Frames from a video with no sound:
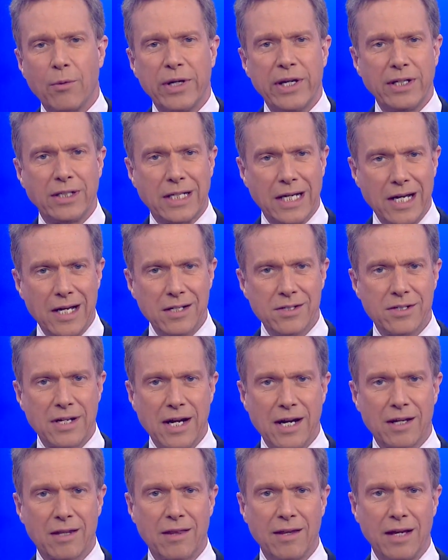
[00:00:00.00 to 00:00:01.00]
Now, we did
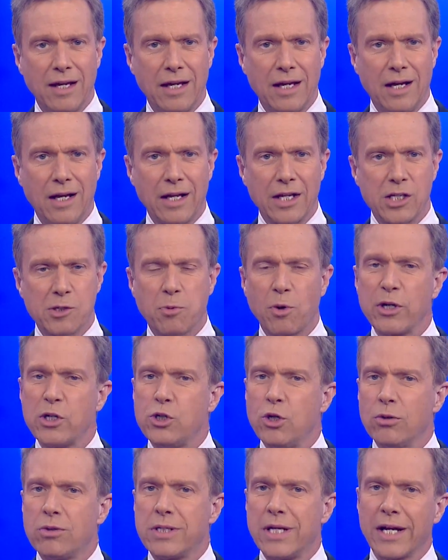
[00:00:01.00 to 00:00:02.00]
contact the Holly
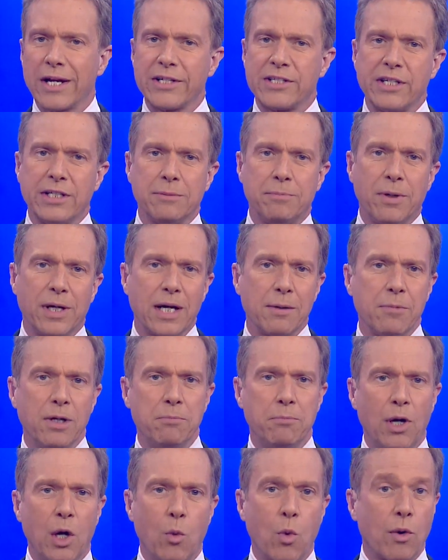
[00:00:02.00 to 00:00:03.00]
Springs Utility
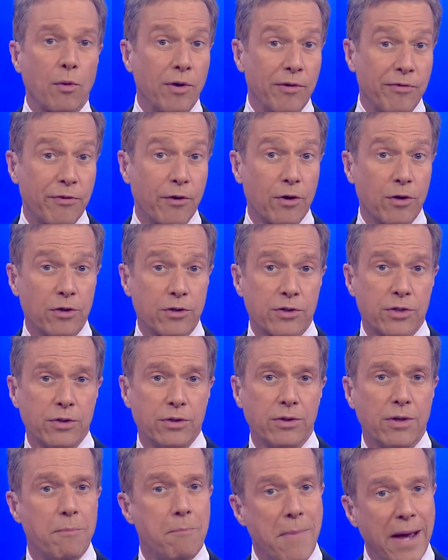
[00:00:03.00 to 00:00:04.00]
Department, but were referred
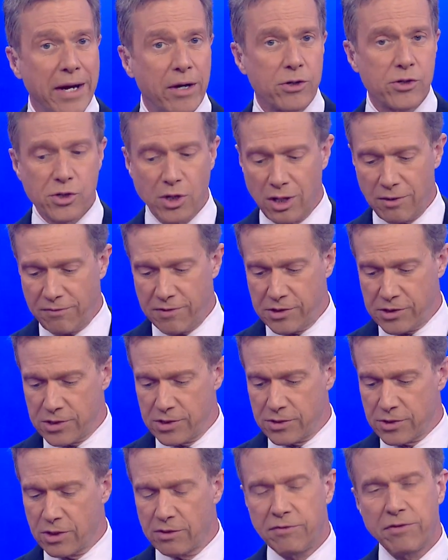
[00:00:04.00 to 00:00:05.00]
to the mayor's
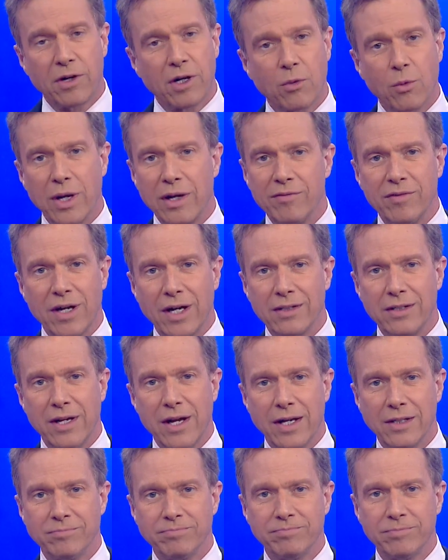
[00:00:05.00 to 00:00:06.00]
office, and so far we have
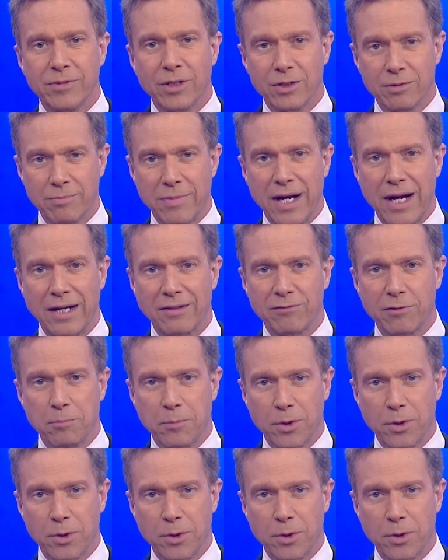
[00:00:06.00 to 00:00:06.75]
not yet heard back from